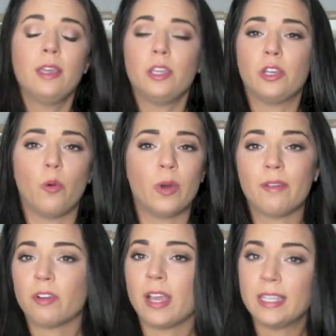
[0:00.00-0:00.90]
you know,
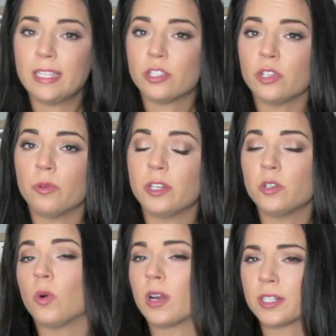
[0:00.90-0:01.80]
whenever I need to. I
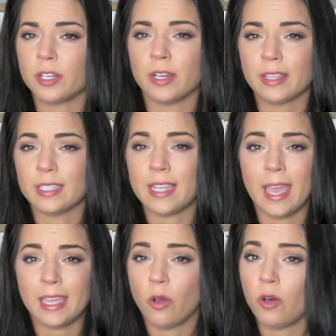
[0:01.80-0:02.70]
do work during the
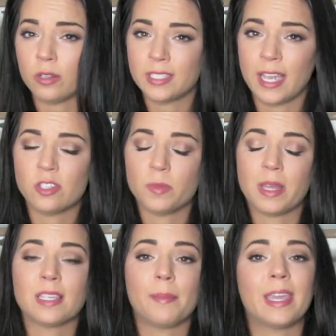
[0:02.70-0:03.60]
day and all day, so
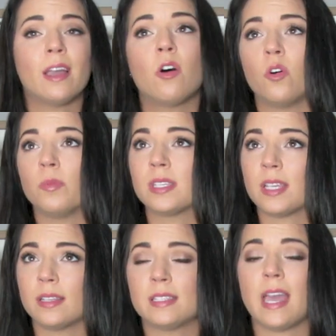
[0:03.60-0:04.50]
by the time I get home the
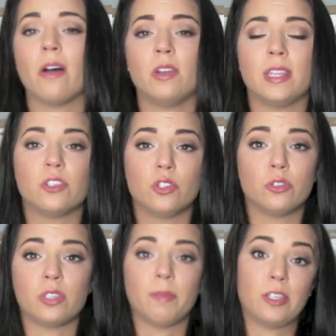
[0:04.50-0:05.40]
sun's down, and that's
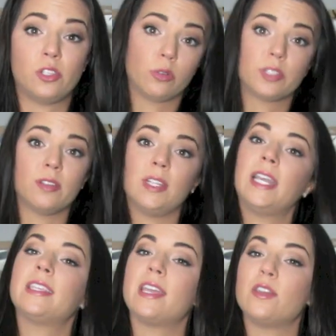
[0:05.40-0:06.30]
usually my source of
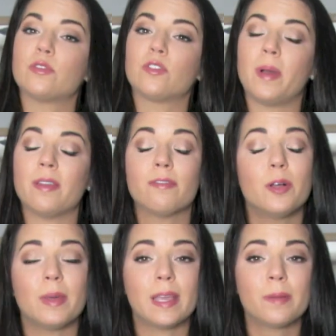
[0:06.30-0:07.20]
light that I use for my
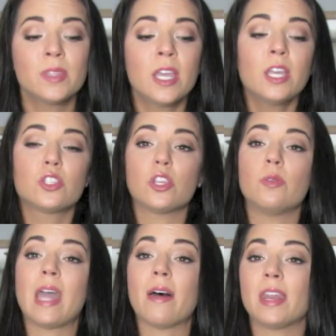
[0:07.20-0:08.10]
filming. So
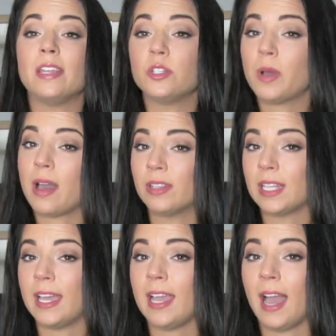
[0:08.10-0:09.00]
now that I do have a
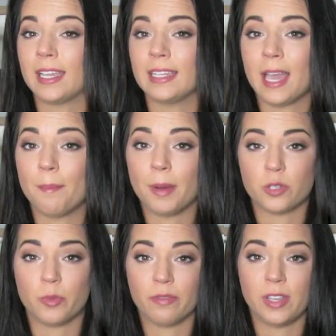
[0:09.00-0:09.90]
light, I can get
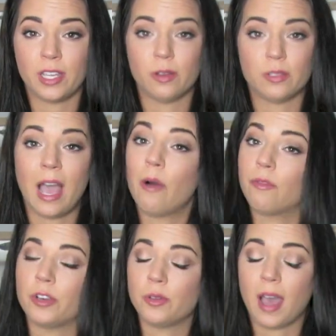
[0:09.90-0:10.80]
much more videos out
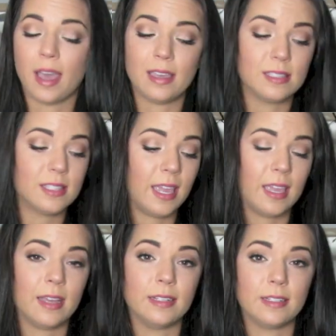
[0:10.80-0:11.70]
for you guys,
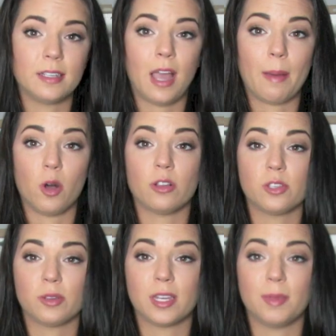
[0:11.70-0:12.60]
and I'm
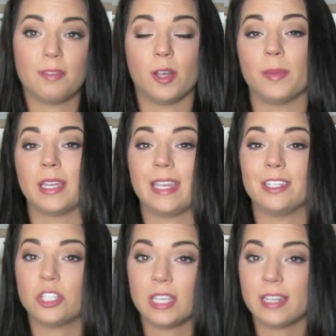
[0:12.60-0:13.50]
also going to be filming in
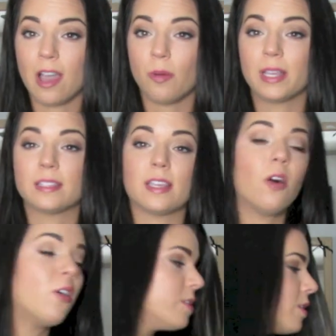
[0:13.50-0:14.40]
HD now because I
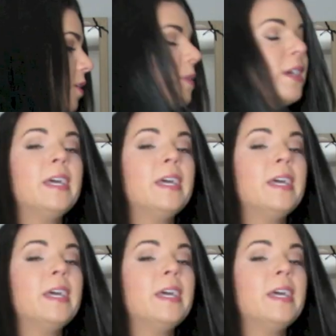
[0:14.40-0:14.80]
also